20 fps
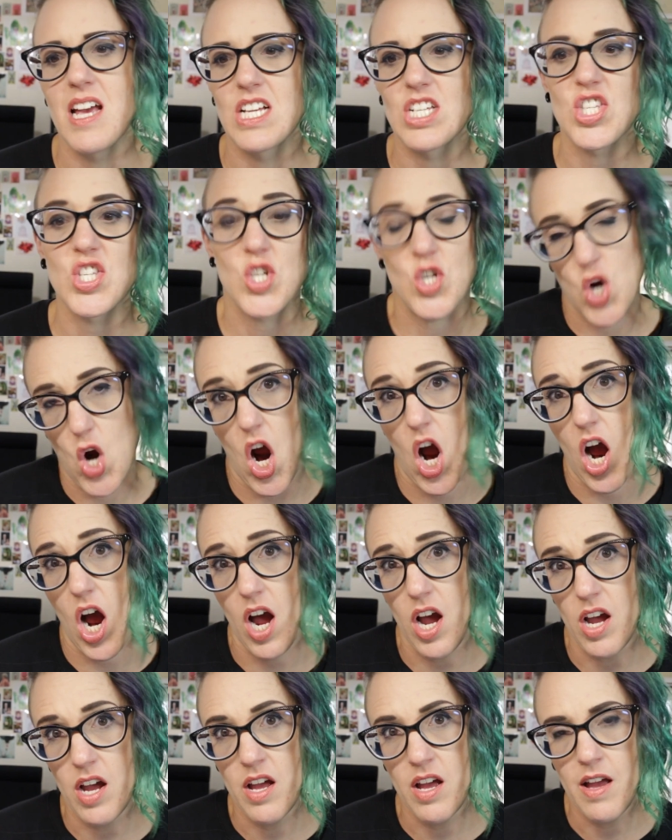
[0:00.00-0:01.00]
straw.
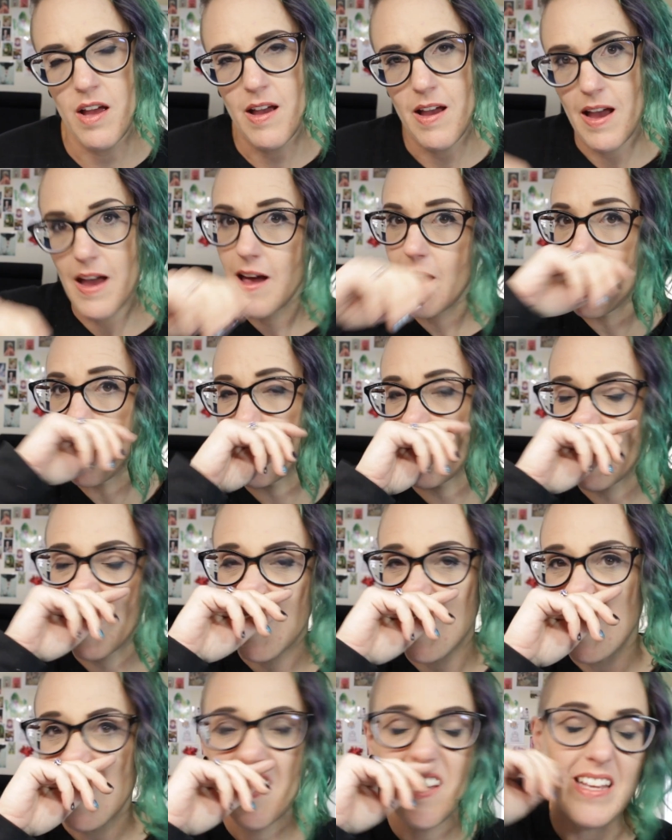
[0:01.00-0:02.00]
And
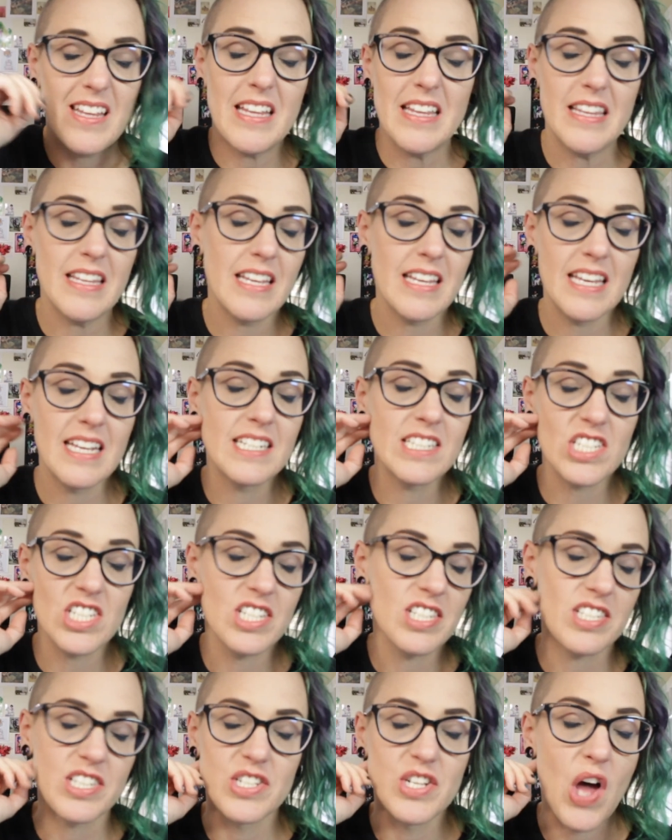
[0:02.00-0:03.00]
it's
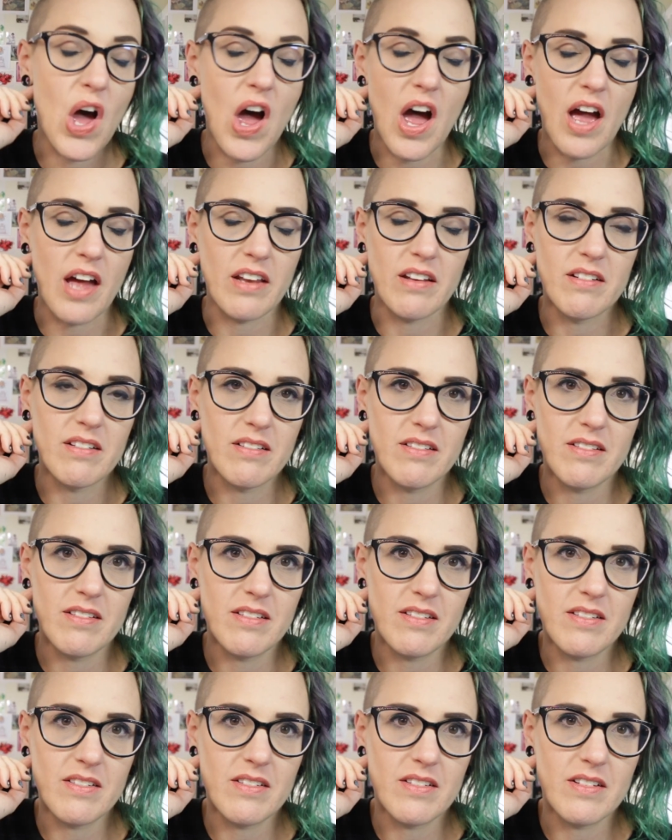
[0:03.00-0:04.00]
just not,
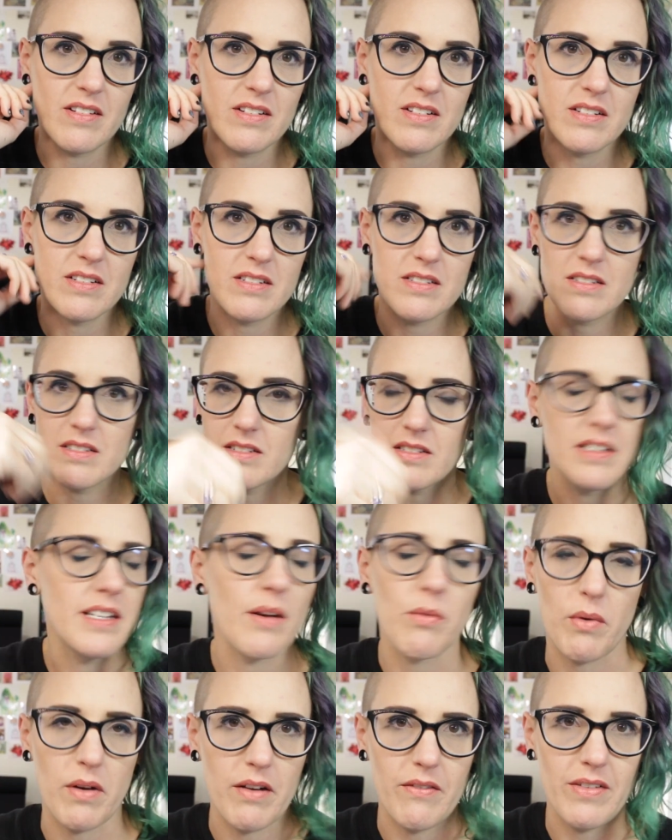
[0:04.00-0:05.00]

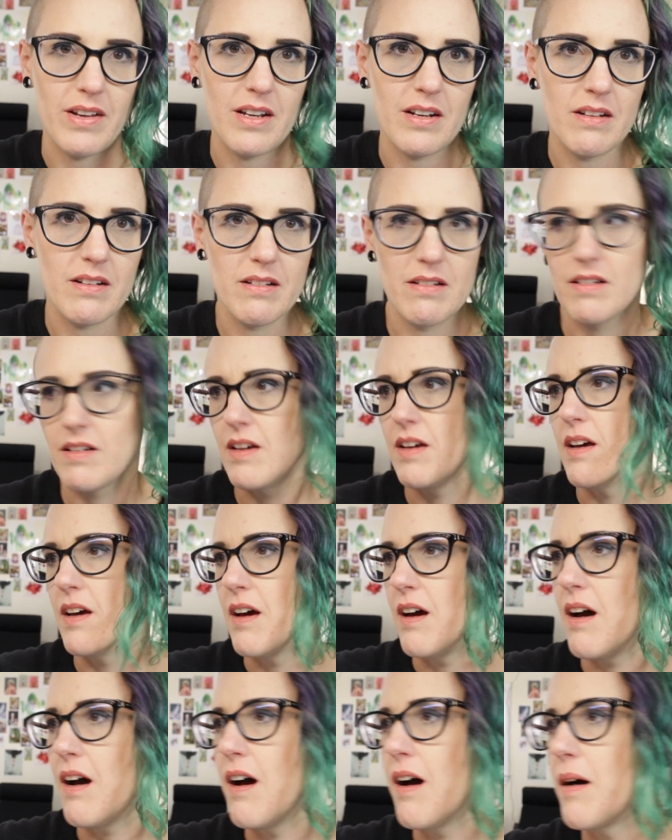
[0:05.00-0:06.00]
get rid of it.
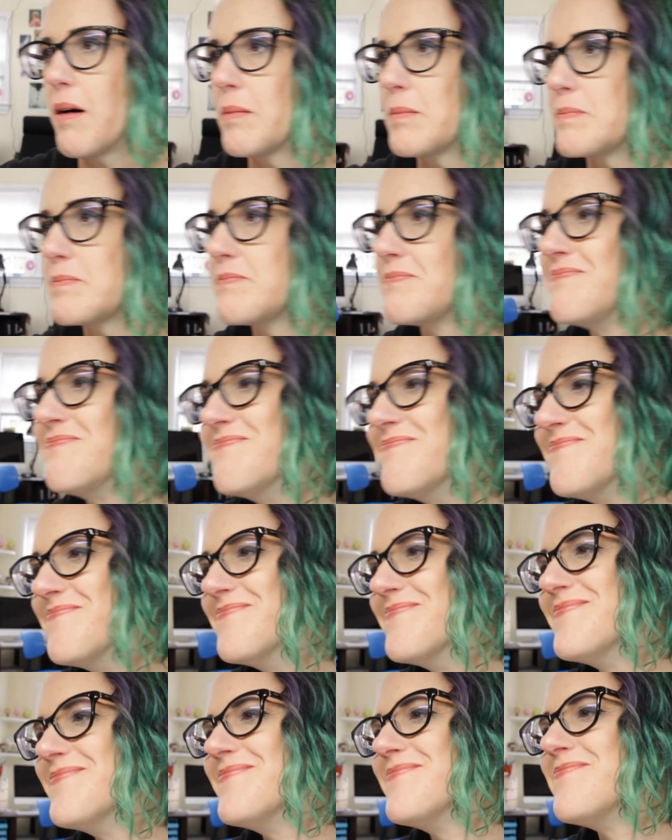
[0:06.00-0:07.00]
Um,
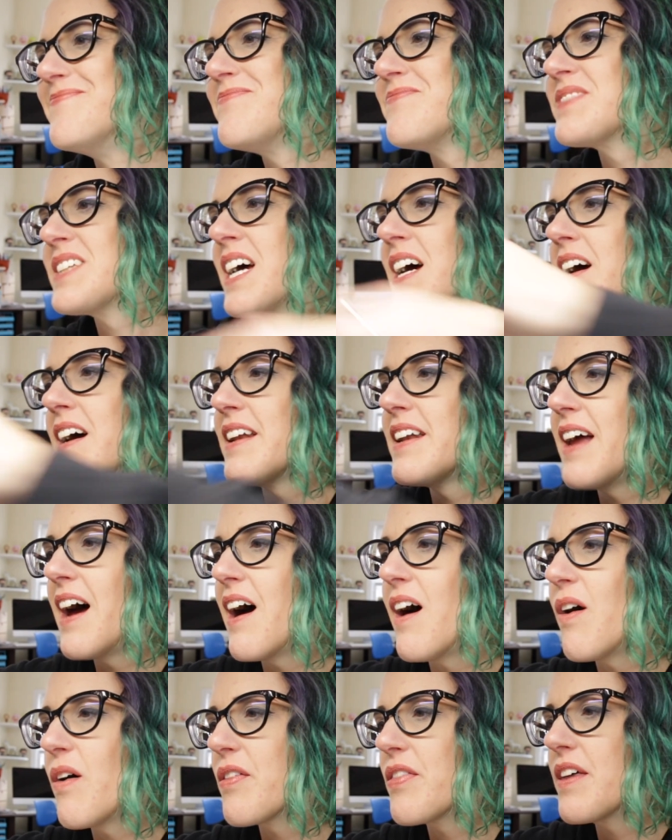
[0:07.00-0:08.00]

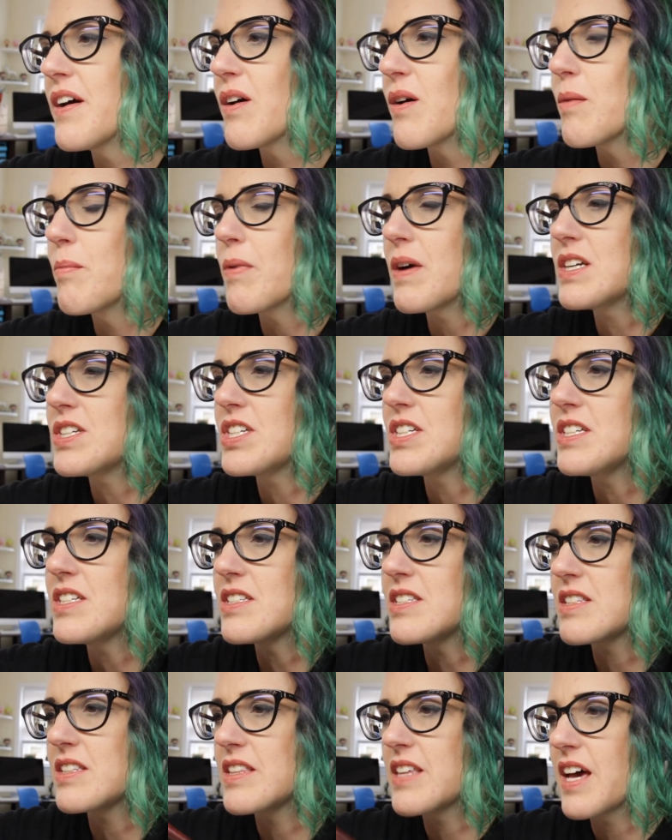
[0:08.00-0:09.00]
now, there are
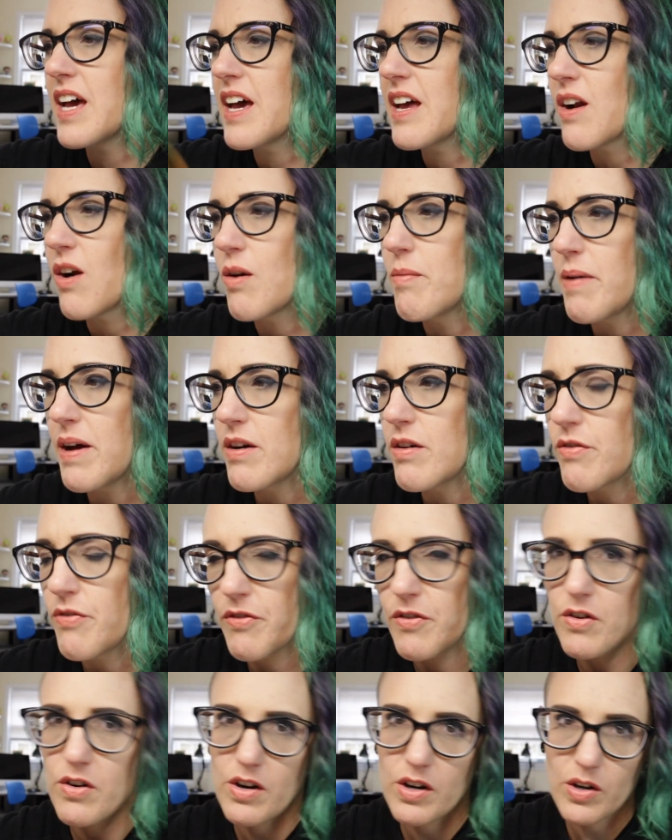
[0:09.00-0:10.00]
brushes that are better
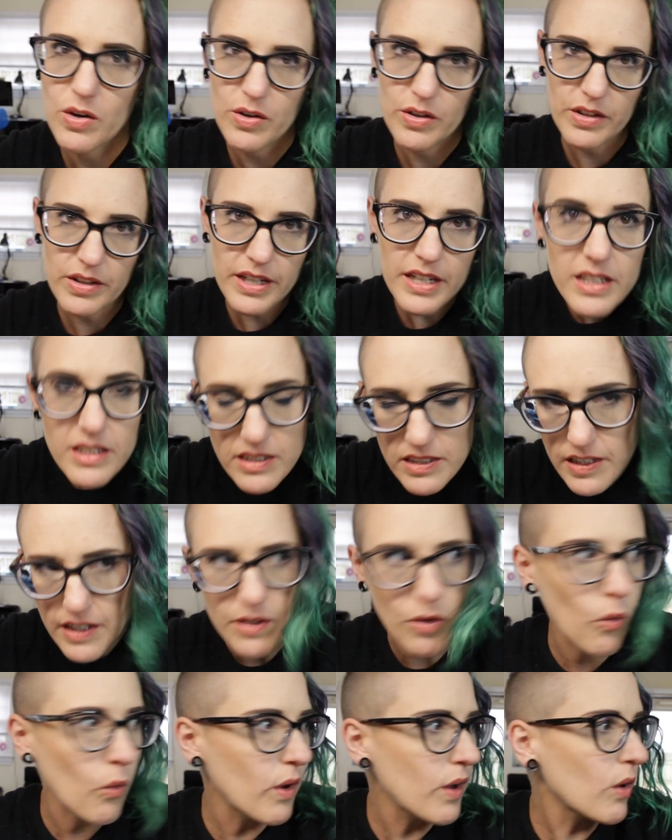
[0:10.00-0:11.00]
for acrylics
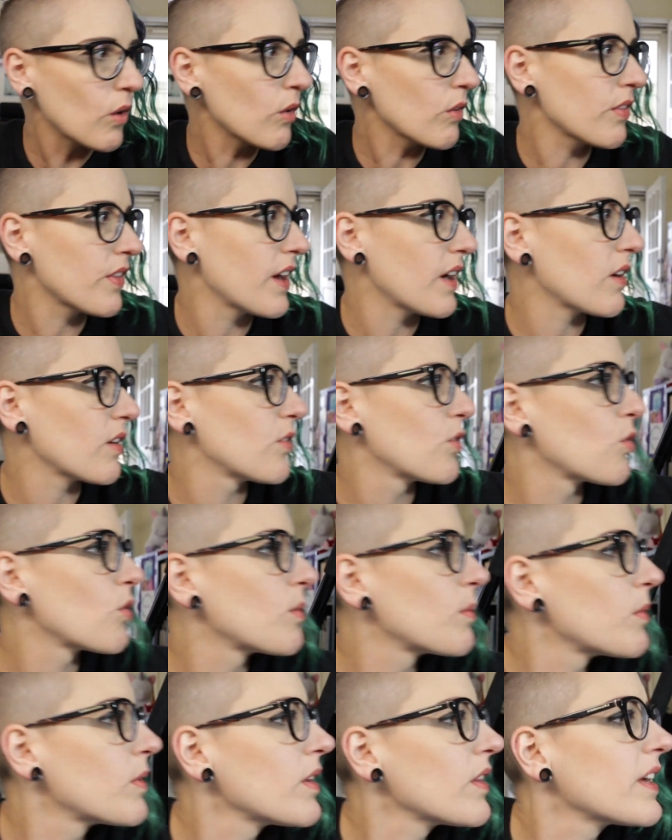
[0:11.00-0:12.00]
and oil. They are
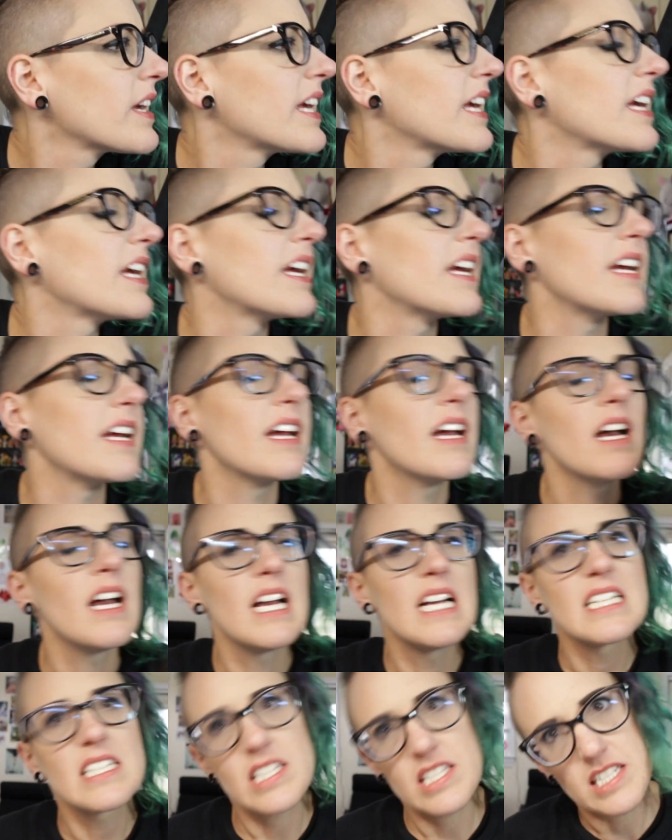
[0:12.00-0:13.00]
normally
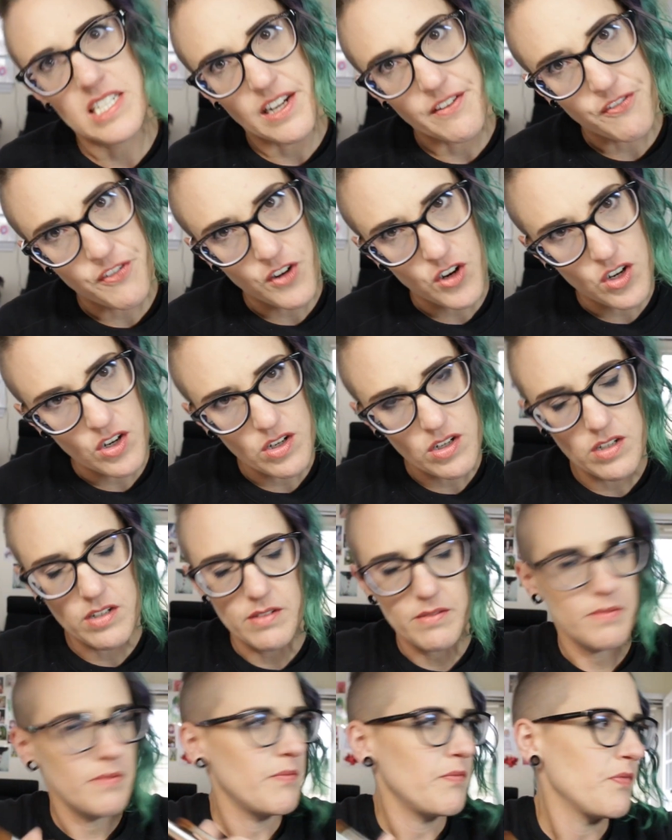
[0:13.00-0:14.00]
stiffer
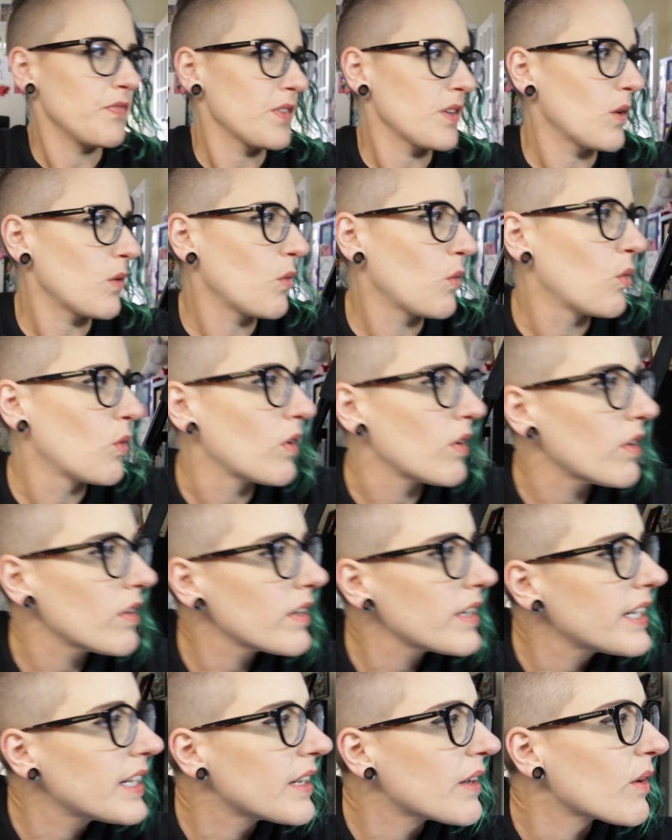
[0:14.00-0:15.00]
or,
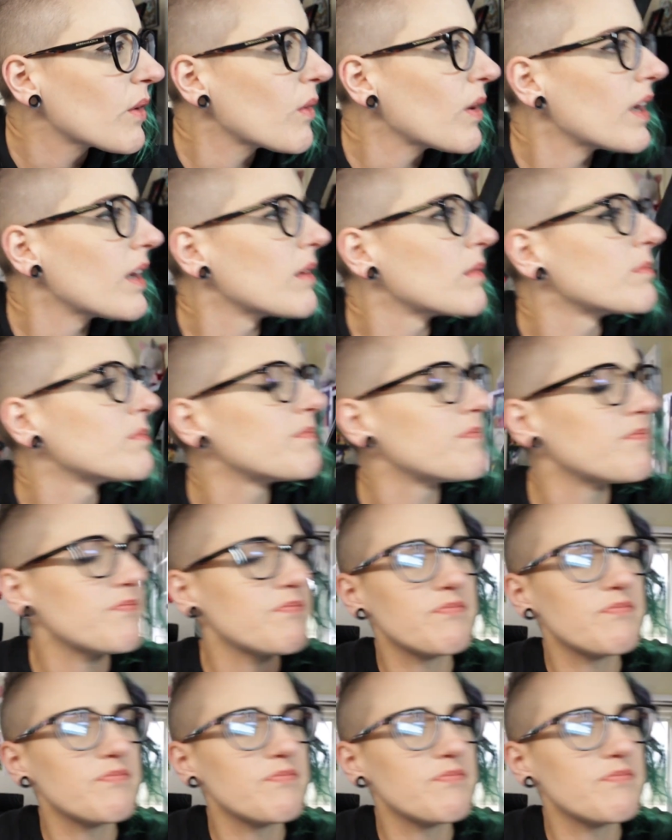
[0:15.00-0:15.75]
you know, um,